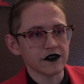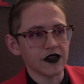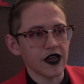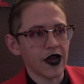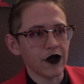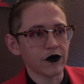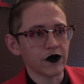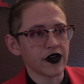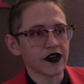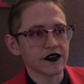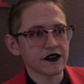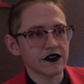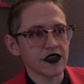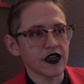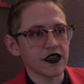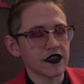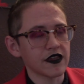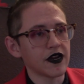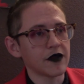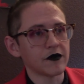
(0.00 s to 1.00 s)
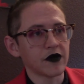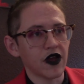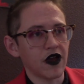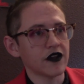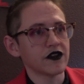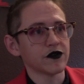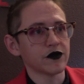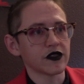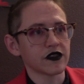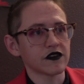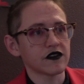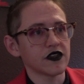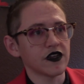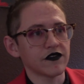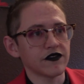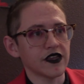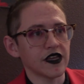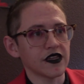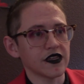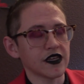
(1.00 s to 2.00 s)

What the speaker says: outright say that I'm not doing the stuff that